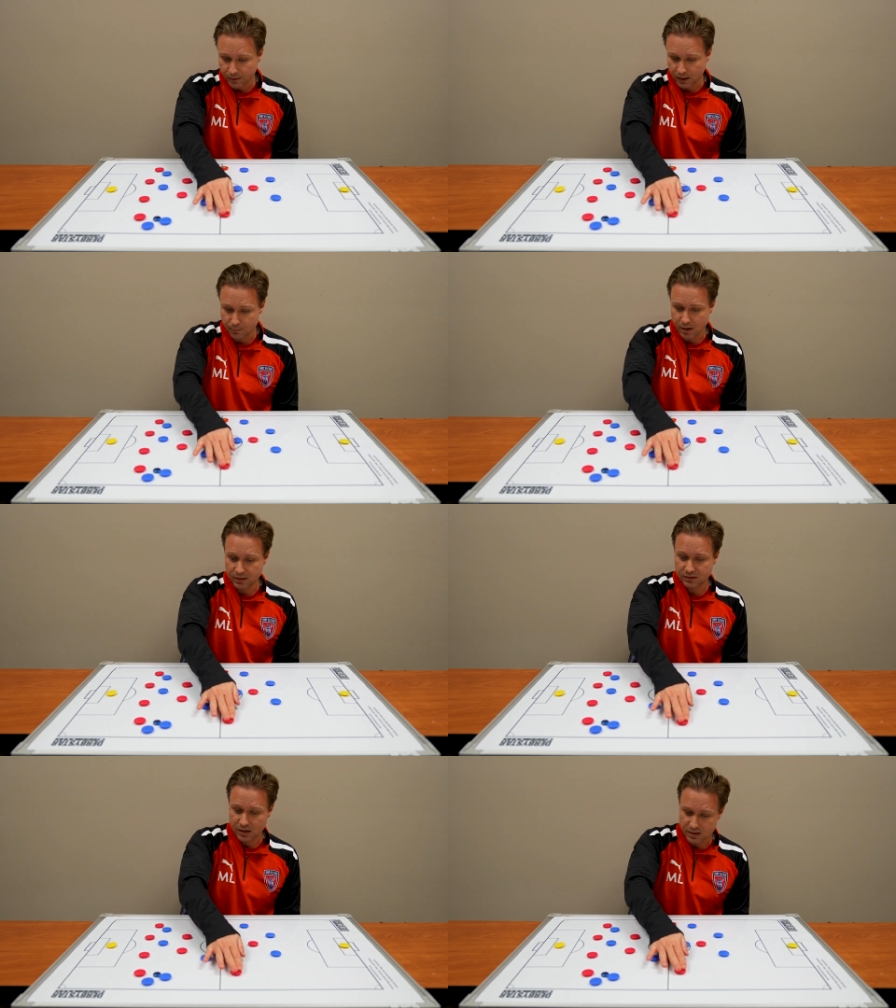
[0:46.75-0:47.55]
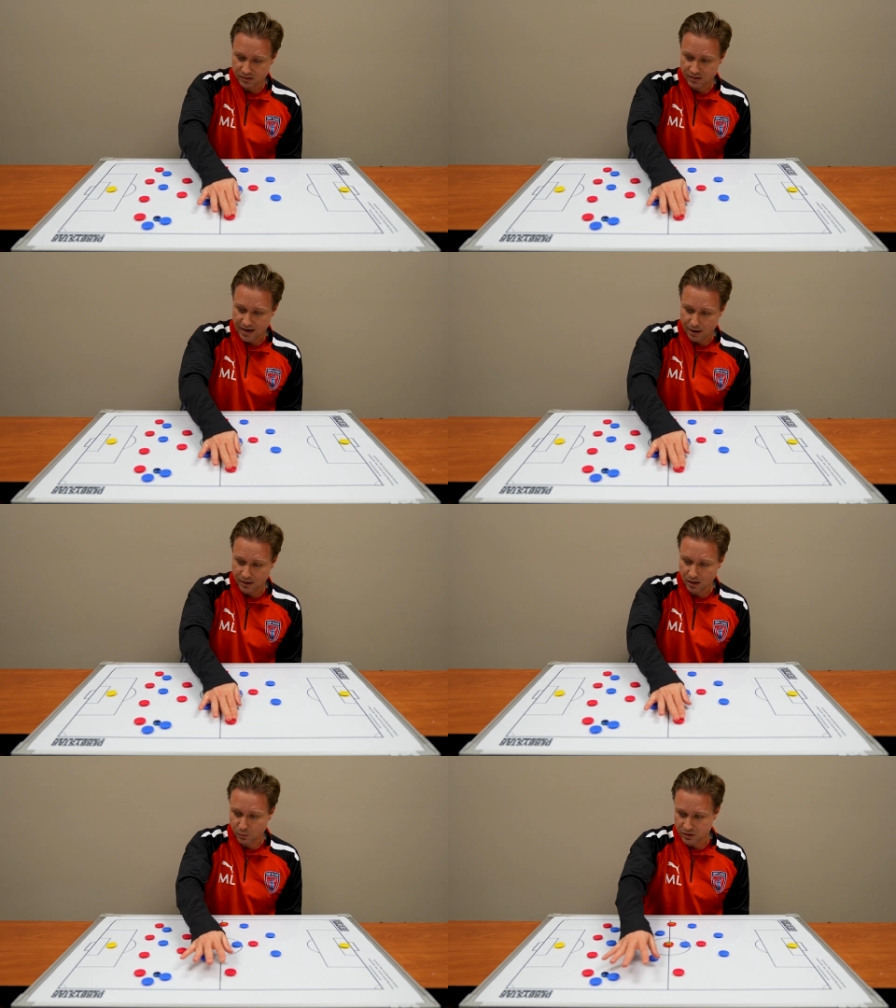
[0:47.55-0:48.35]
He might decide to stay
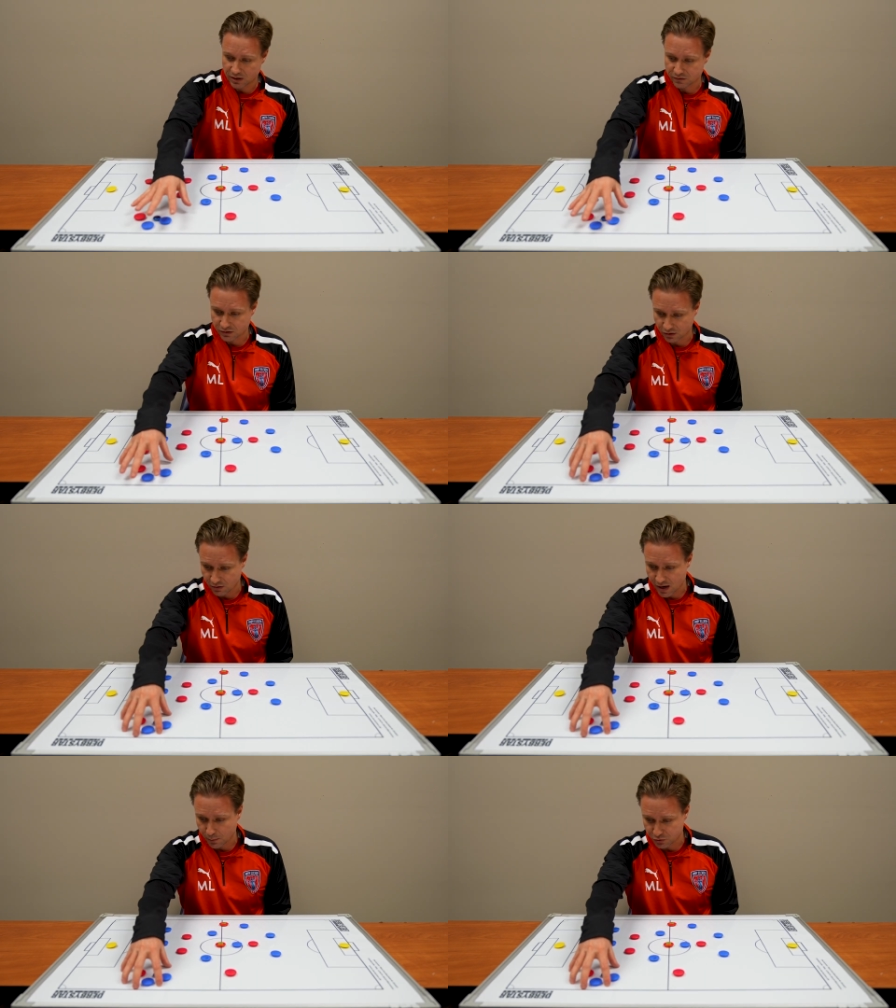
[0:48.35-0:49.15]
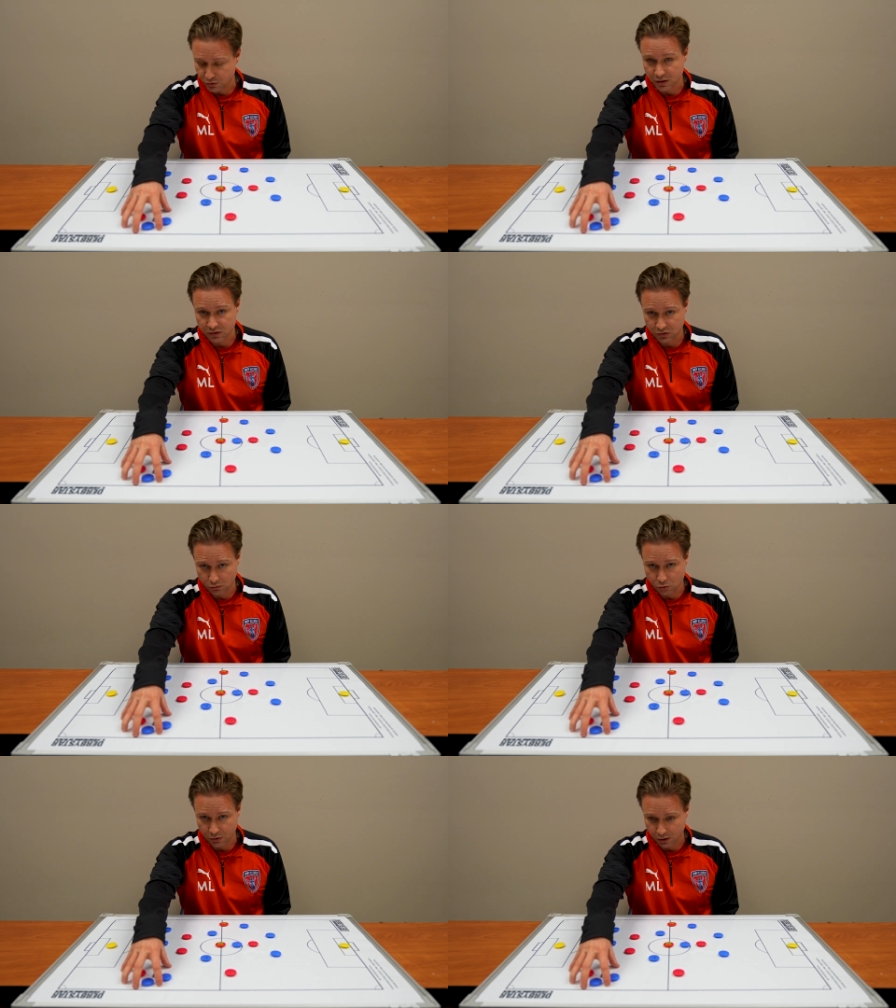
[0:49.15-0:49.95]
out here, which gives us a great opportunity to
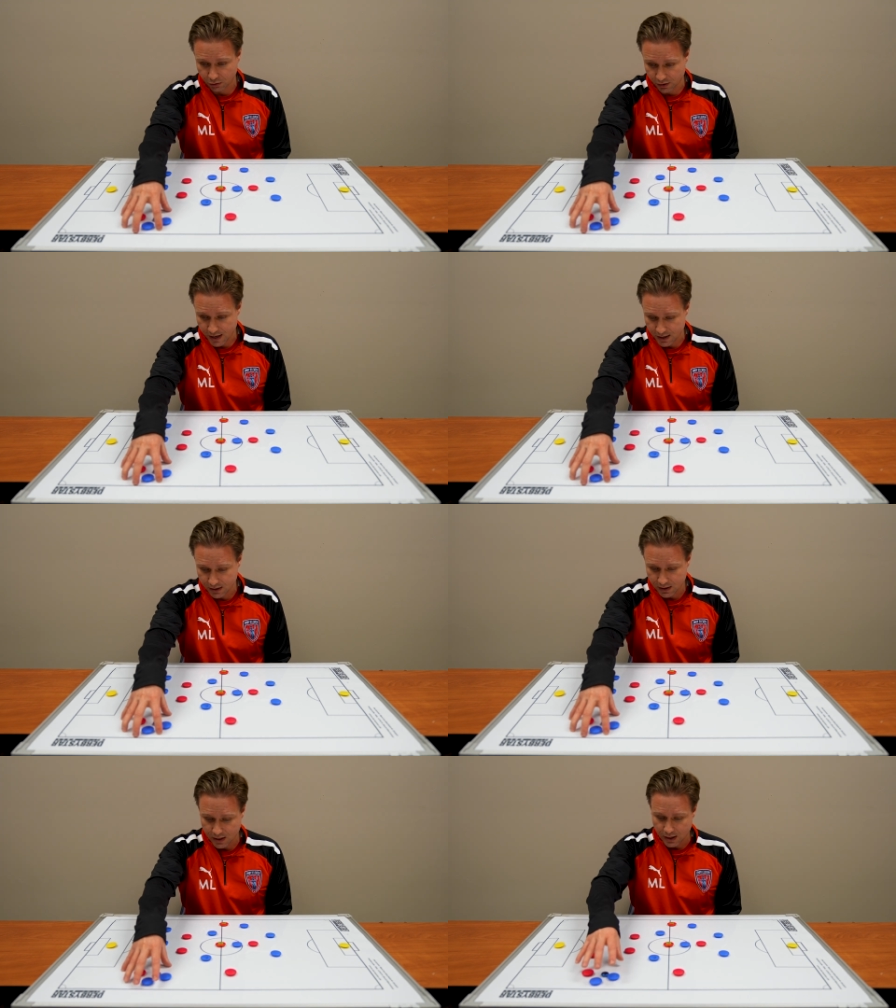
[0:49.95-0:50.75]
score and create.